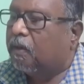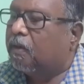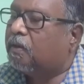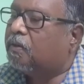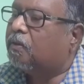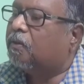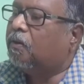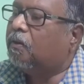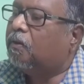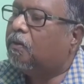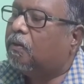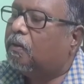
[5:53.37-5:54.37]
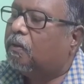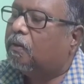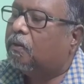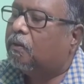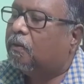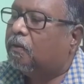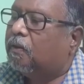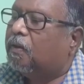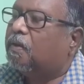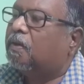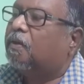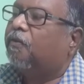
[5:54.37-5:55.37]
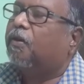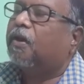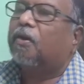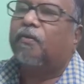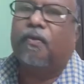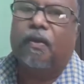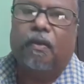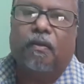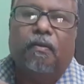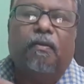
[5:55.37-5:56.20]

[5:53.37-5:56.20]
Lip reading: So this is the figure of the